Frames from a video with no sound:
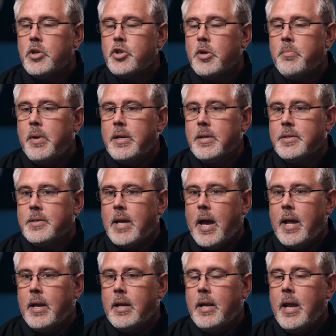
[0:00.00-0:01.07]
should be
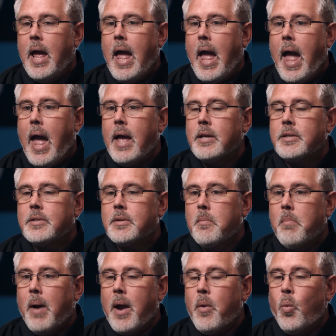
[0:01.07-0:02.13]
decided as
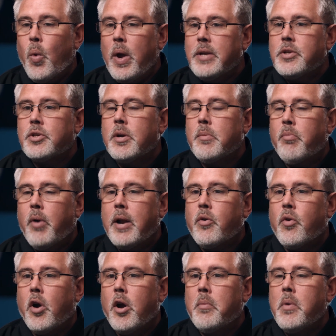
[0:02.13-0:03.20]
by which
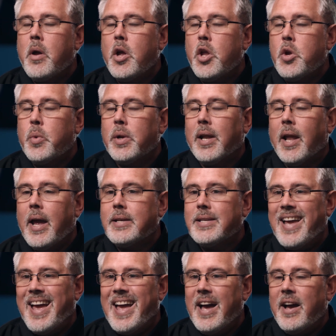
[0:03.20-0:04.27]
breadcrumb you would like
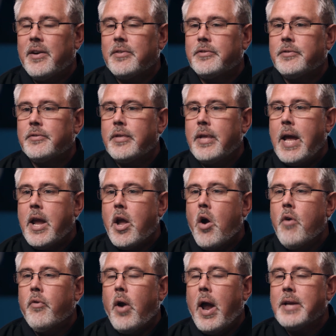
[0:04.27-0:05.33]
to have take
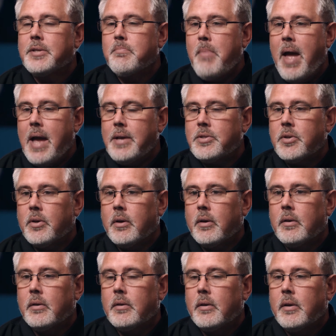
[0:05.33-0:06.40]
over as
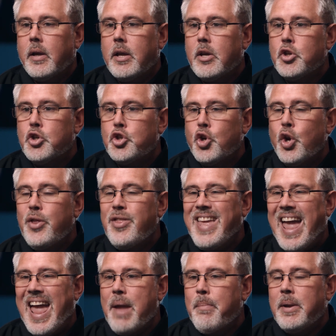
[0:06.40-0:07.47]
master should
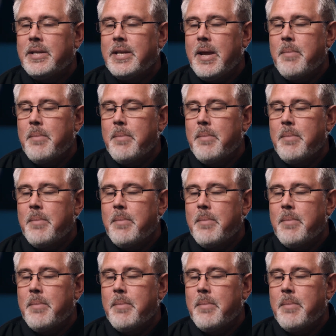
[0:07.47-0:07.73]
the APT